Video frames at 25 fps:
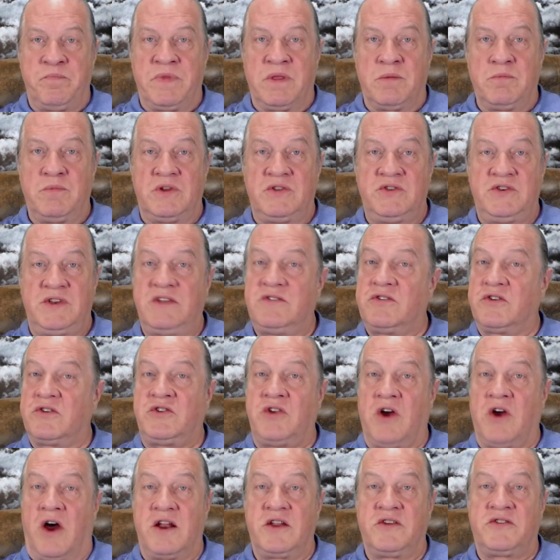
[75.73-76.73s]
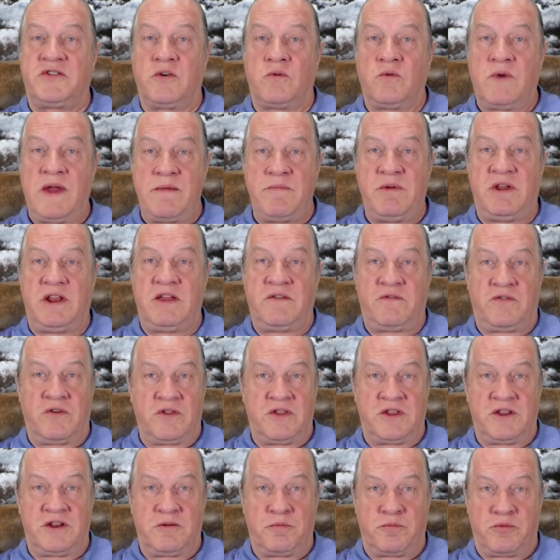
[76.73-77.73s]
But Jesus taught us a remedy for
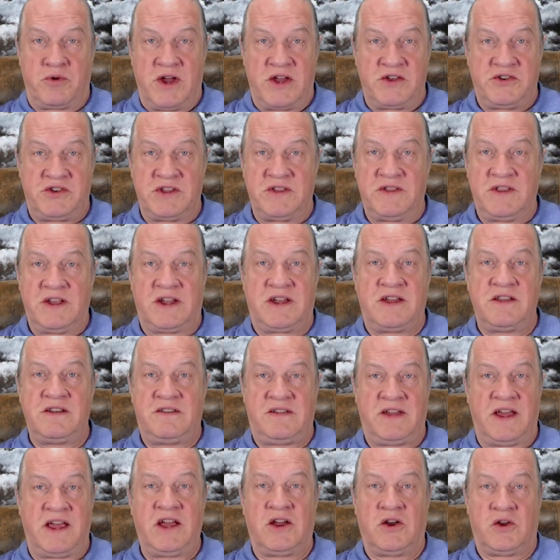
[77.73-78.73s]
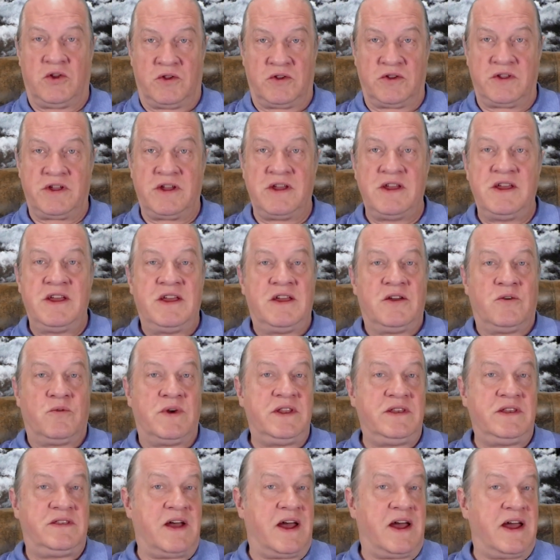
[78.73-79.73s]
the depression that can take hold
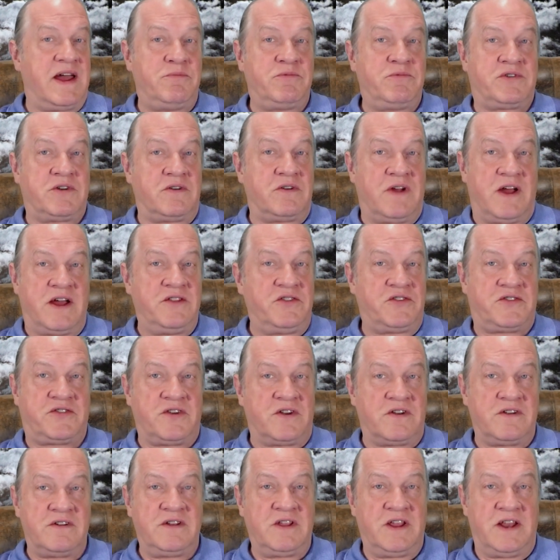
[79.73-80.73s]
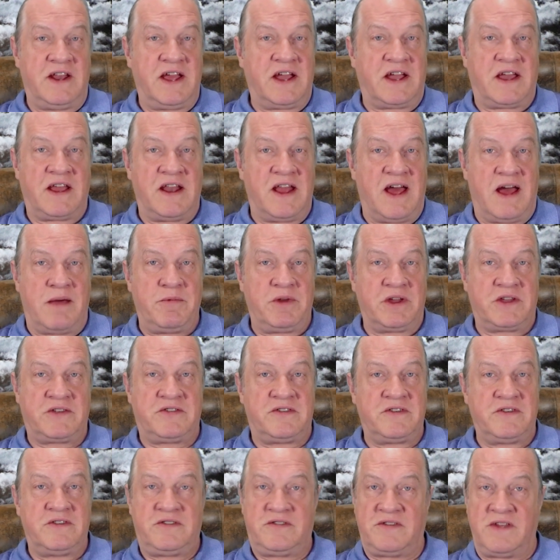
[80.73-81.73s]
when times are uncertain and
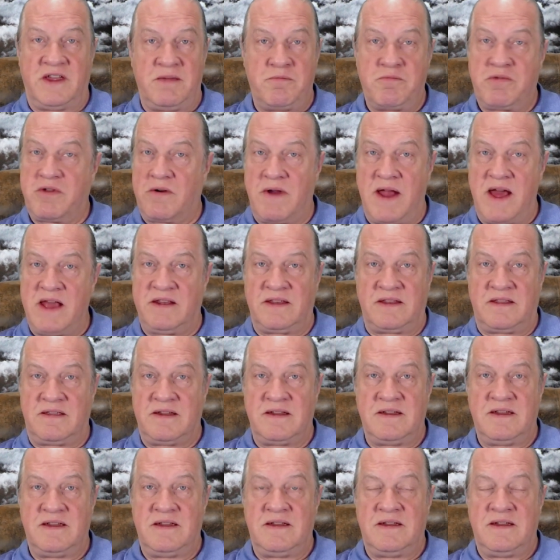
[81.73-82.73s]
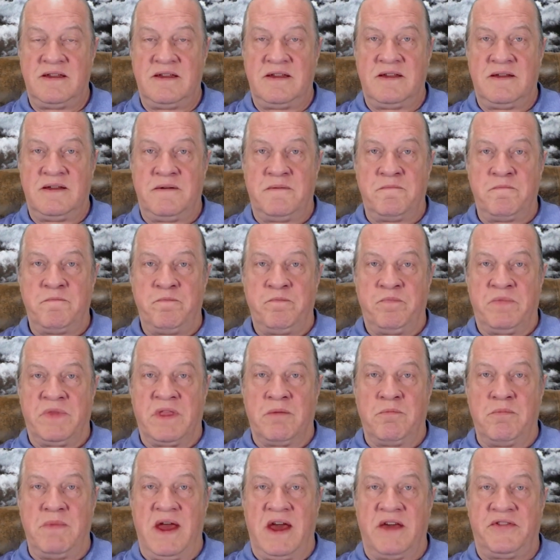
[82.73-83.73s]
economics seem threatened.
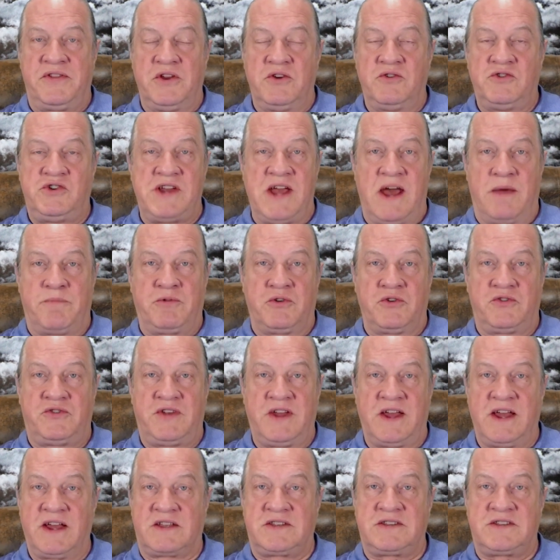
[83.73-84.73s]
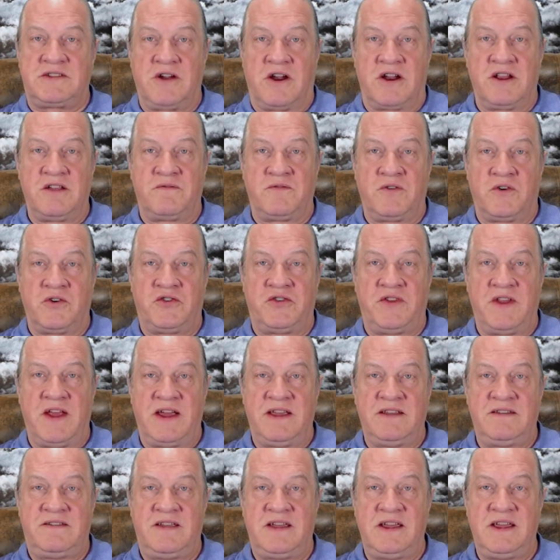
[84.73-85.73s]
Matthew chapter 6, start at verse
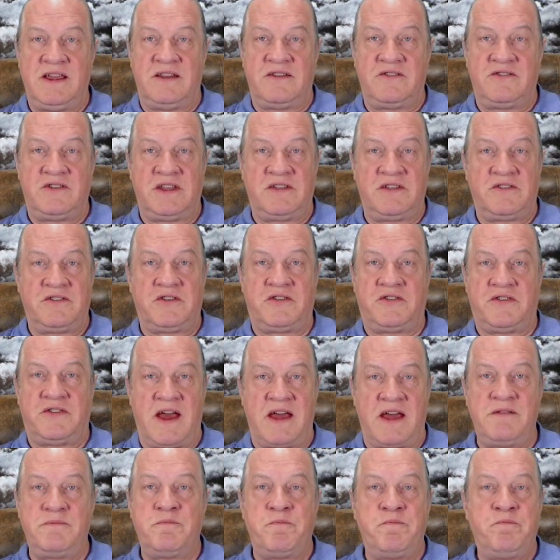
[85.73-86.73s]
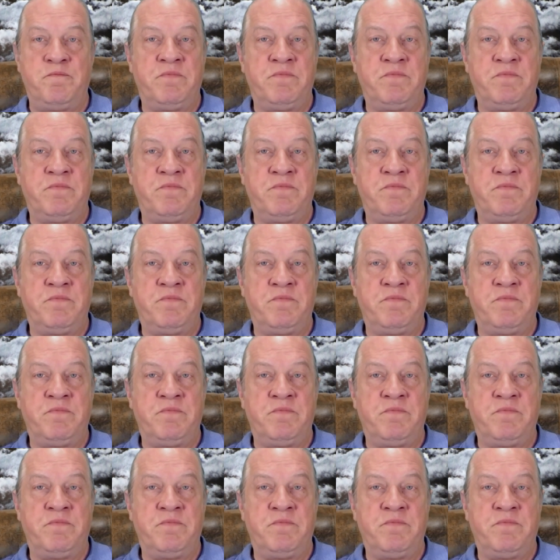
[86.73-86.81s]
19. Jesus said,